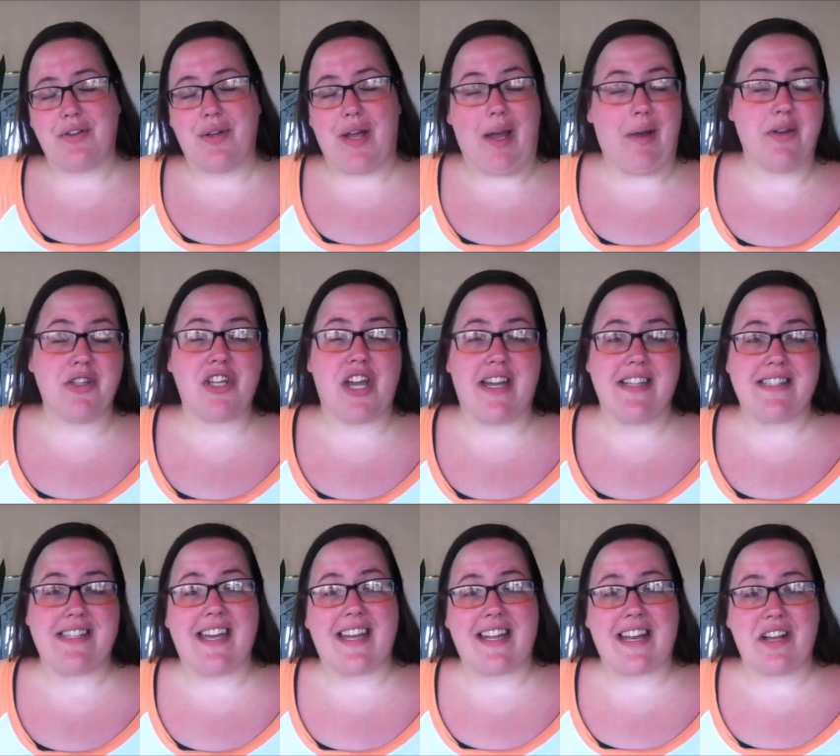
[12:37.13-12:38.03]
I wish I
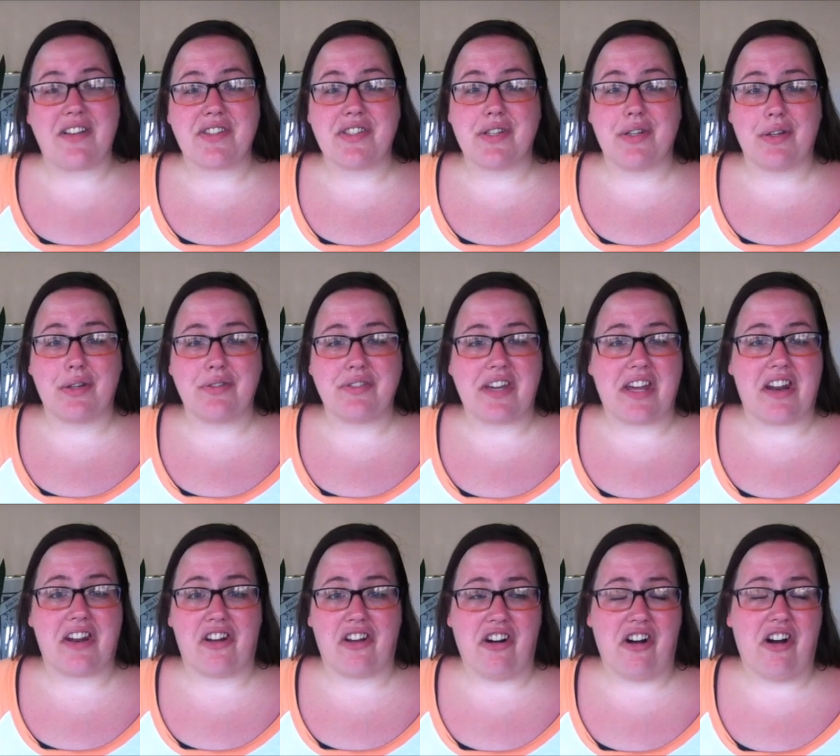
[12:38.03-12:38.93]
hadn't taken out student loan debt
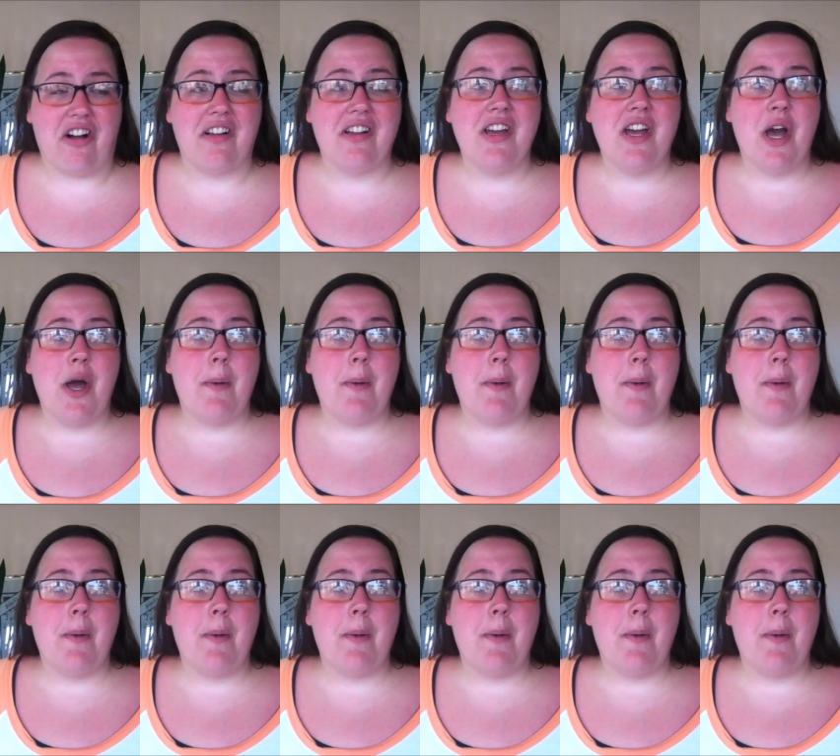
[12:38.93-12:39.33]
at all,